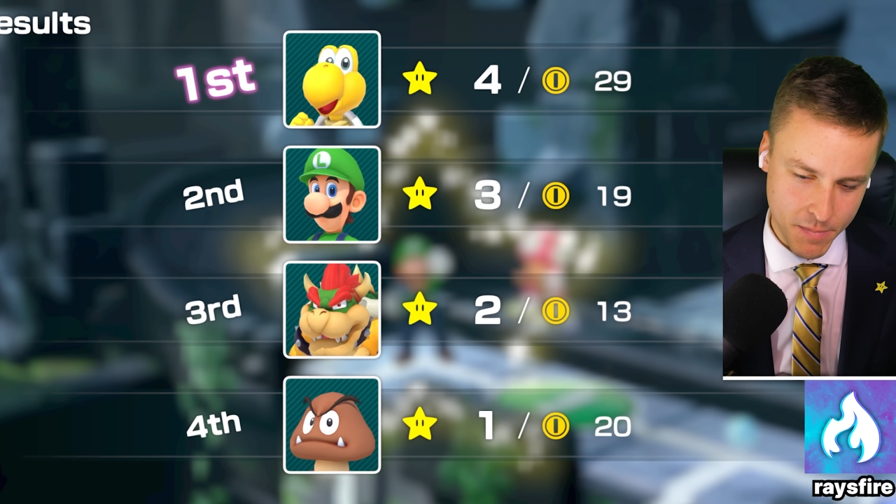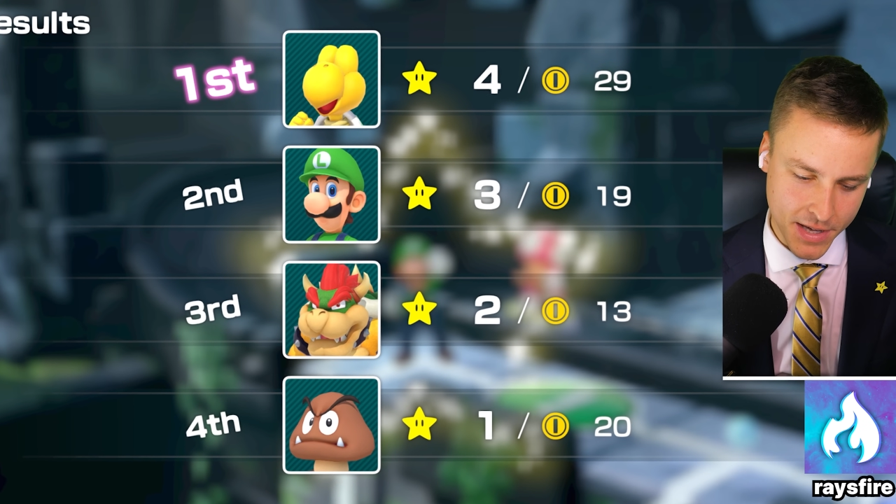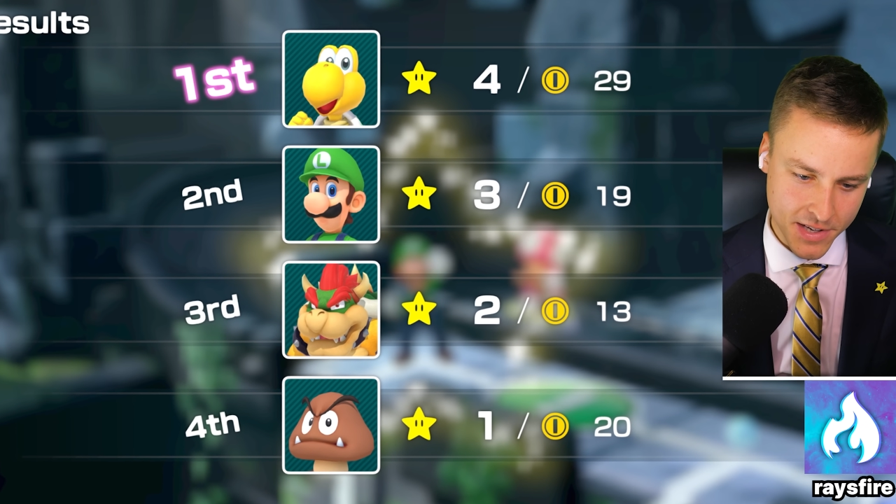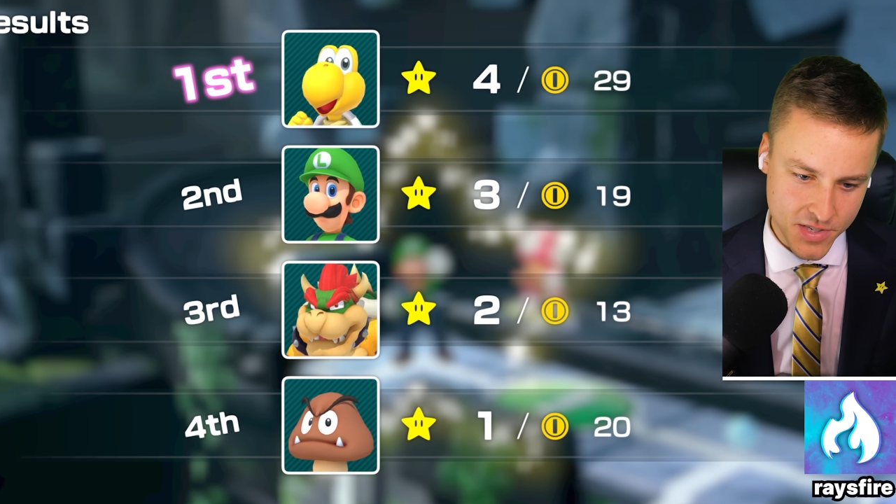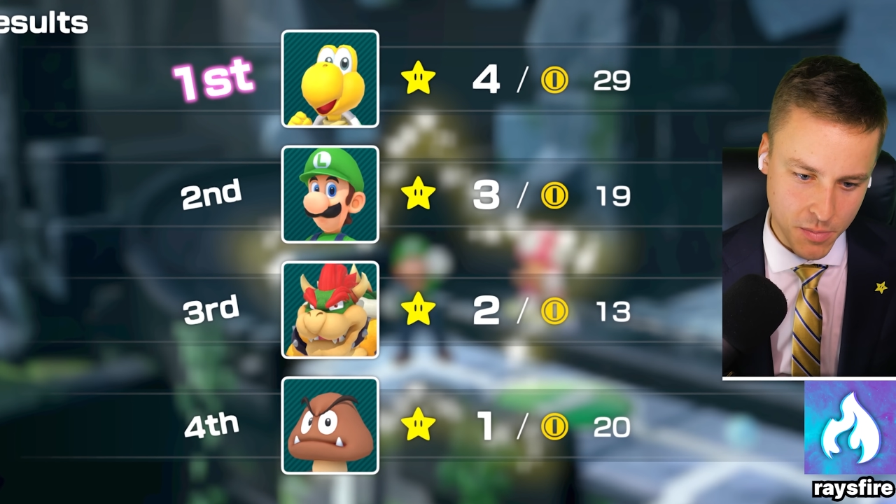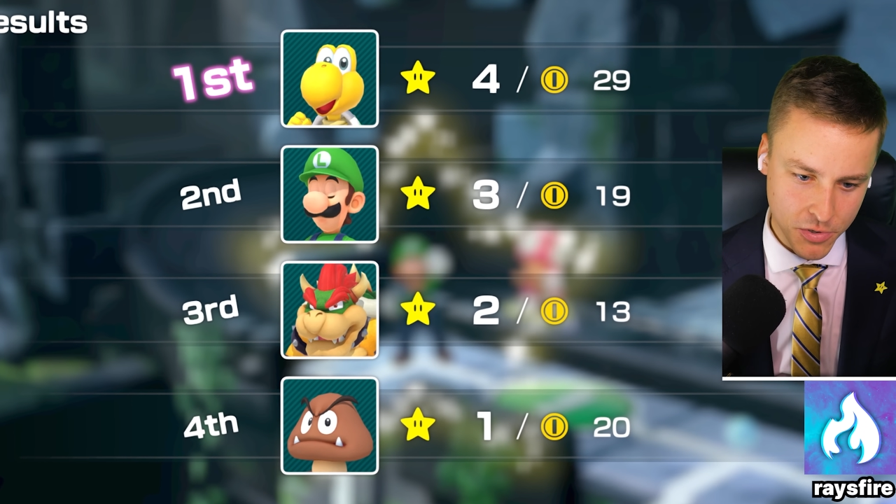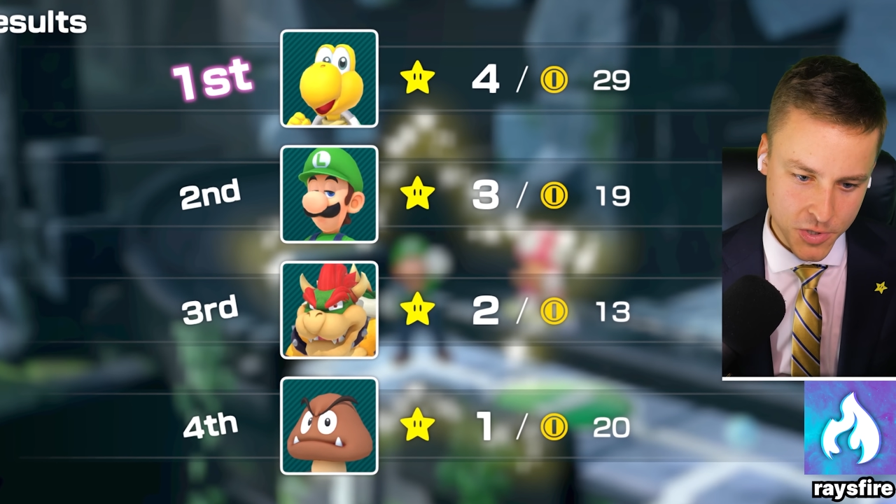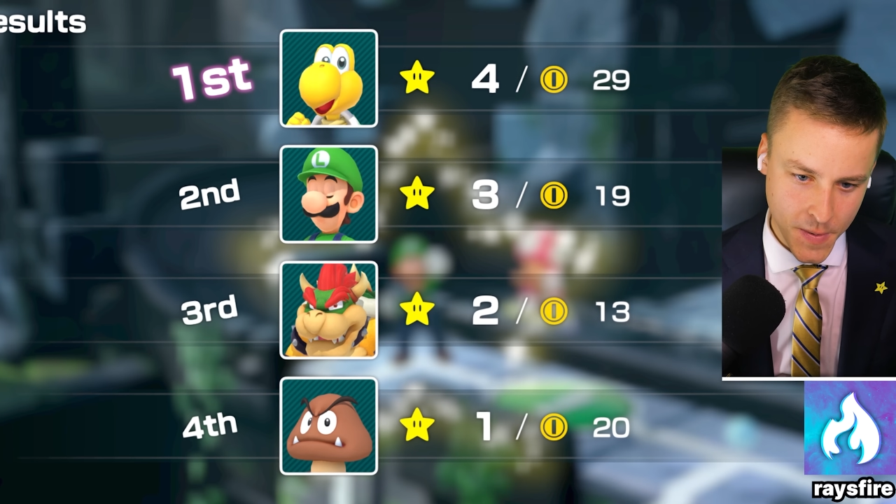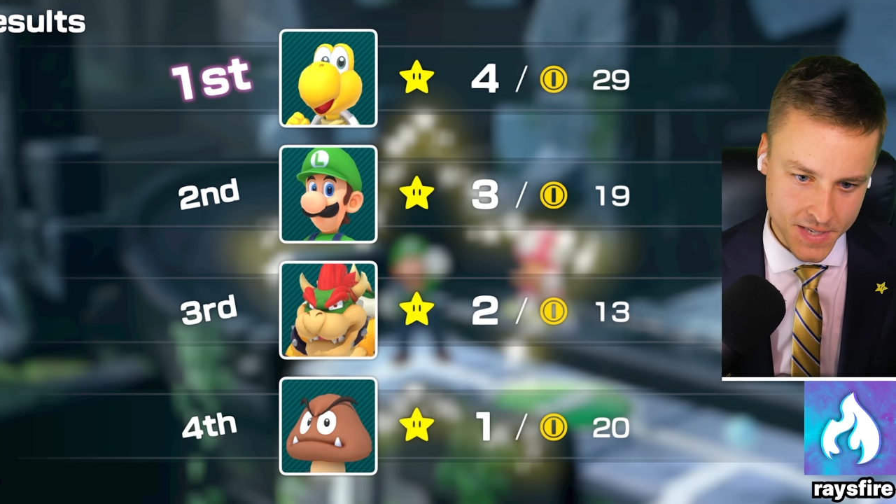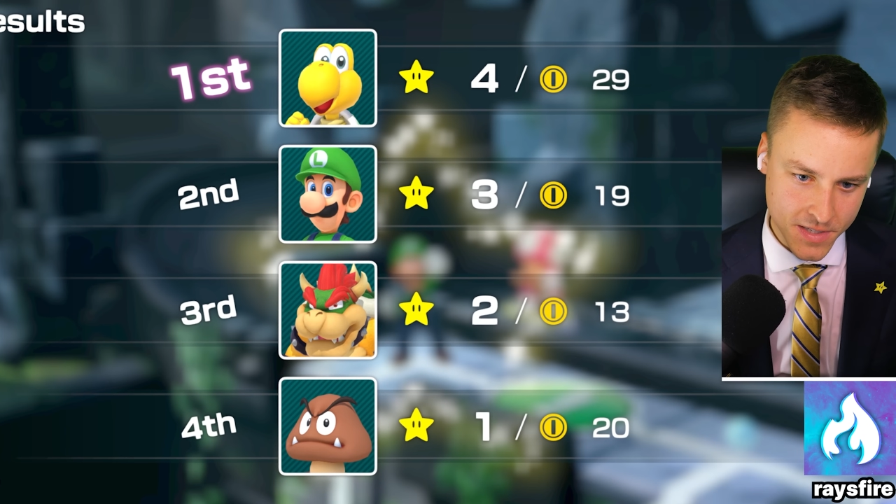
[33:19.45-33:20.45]
because the blue
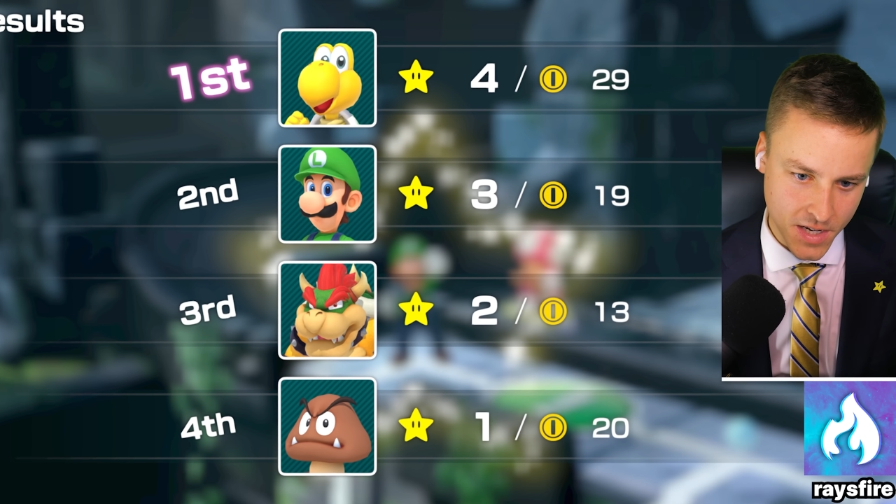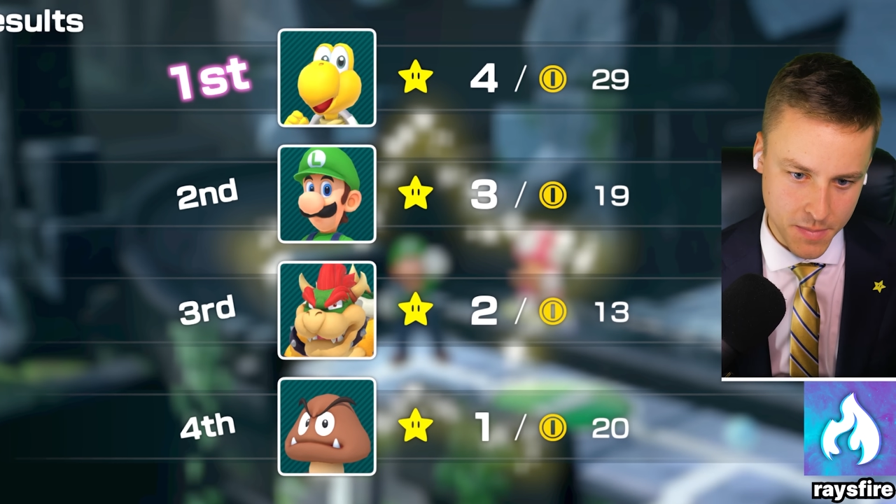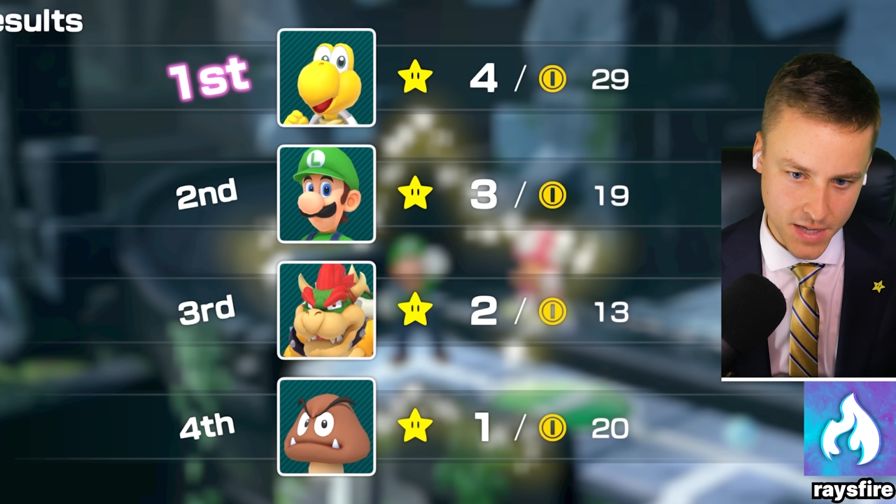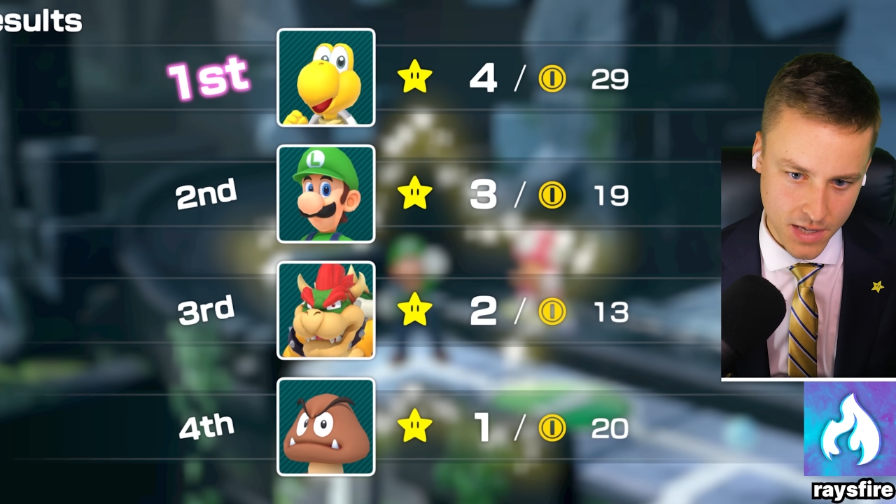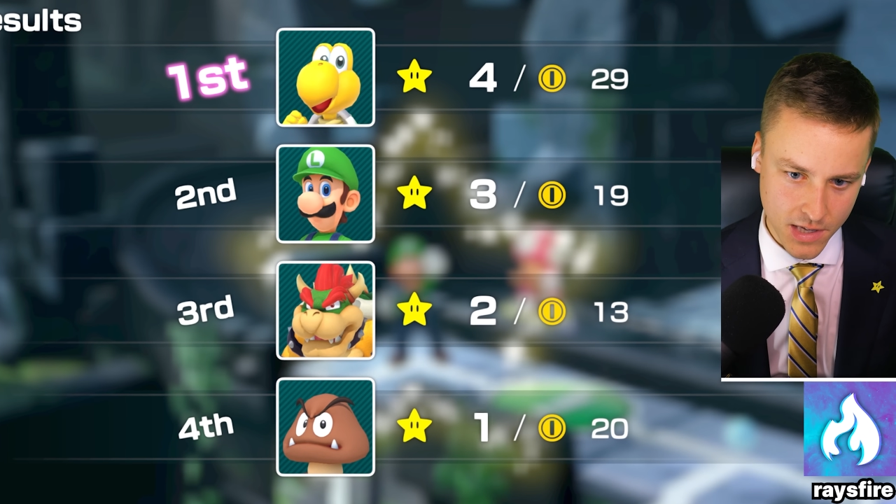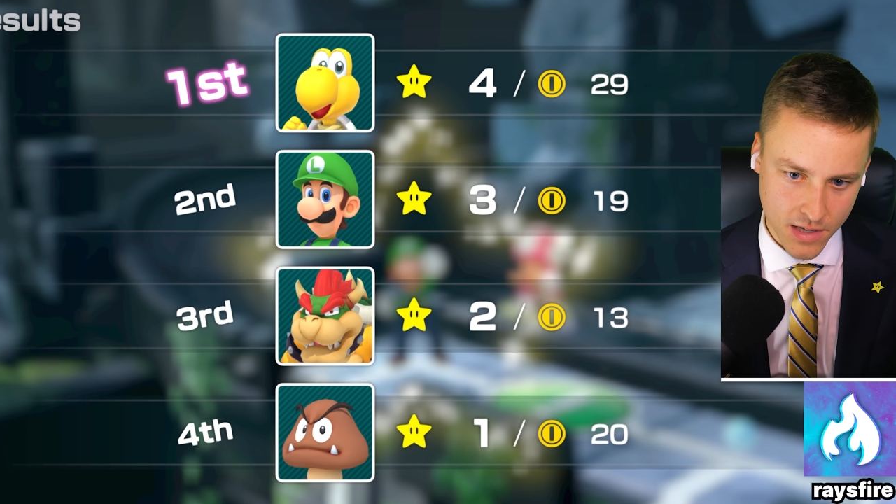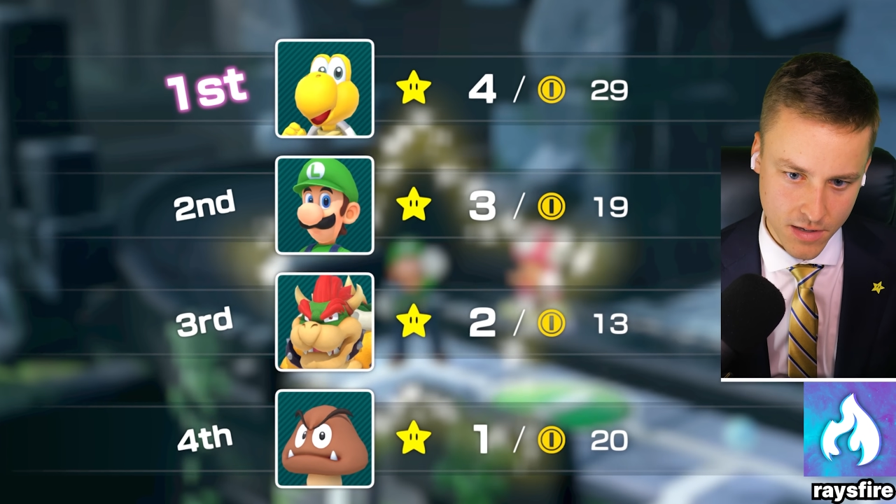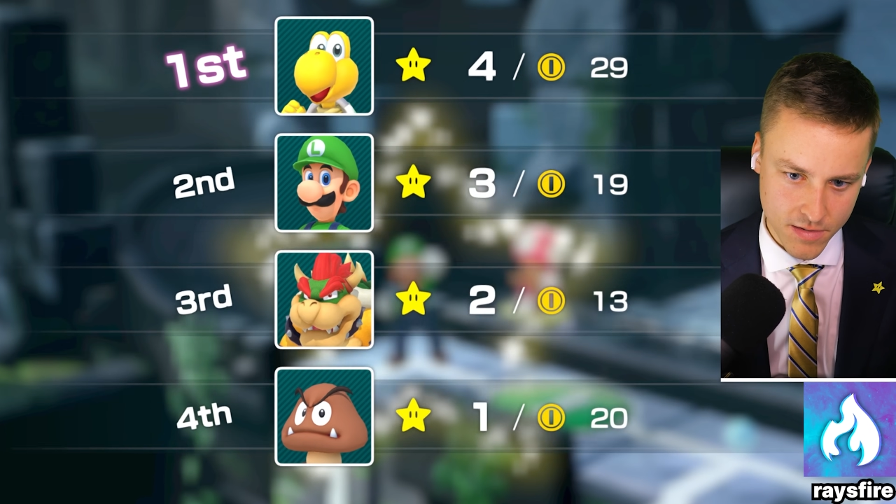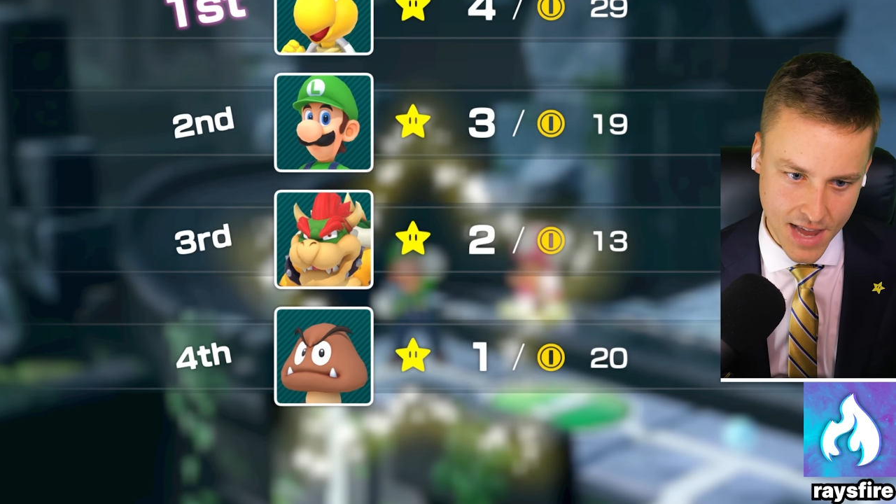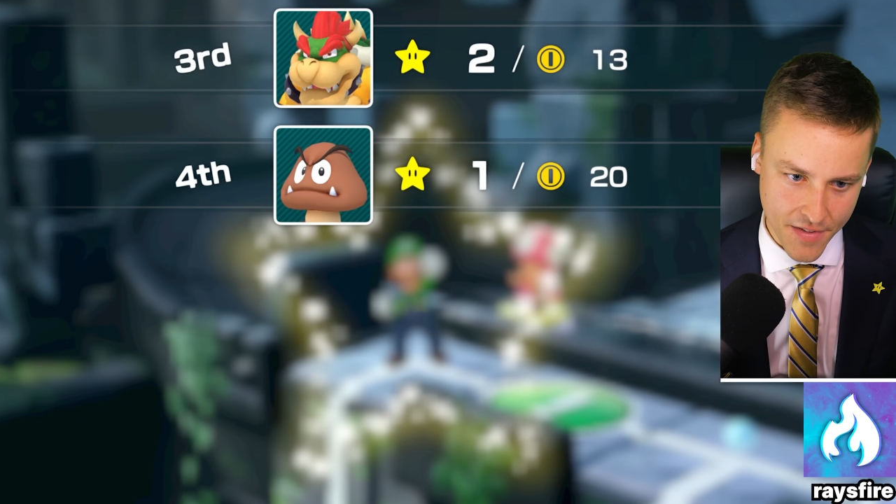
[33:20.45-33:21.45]
space is going to
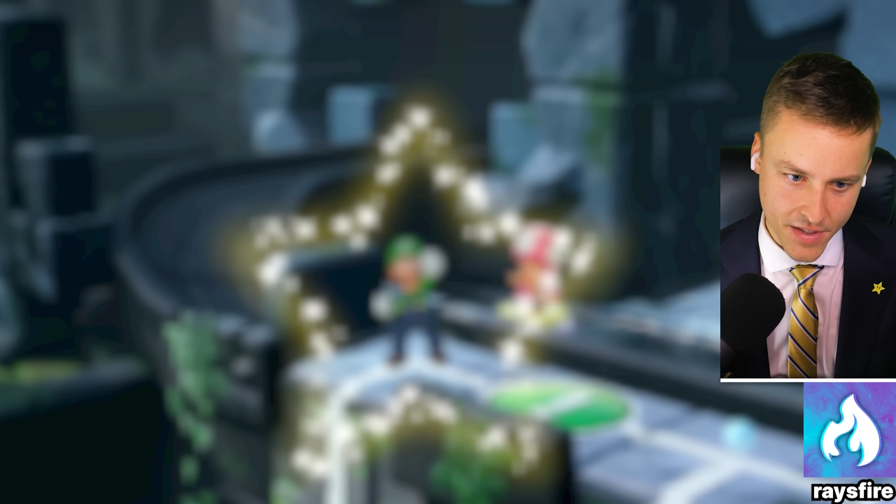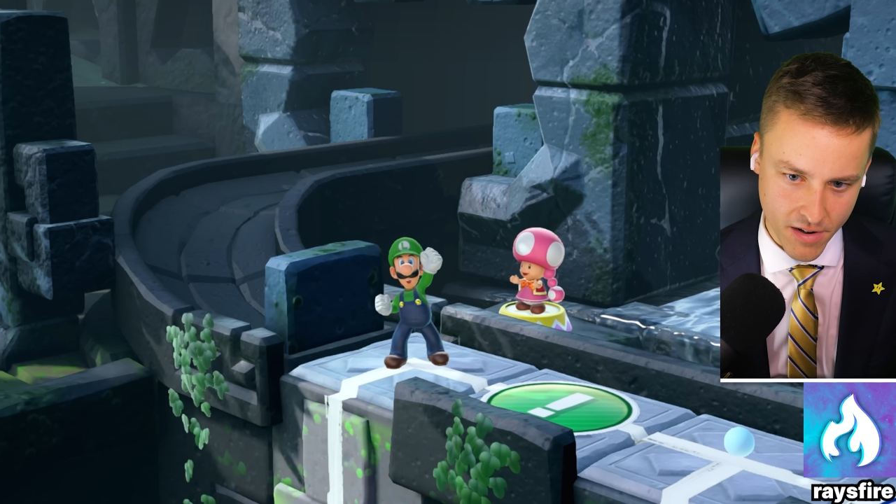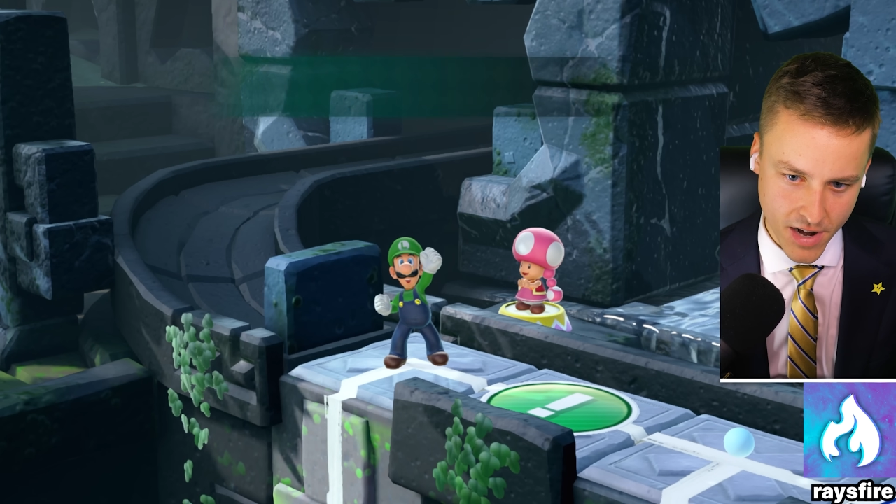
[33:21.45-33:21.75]
be down there,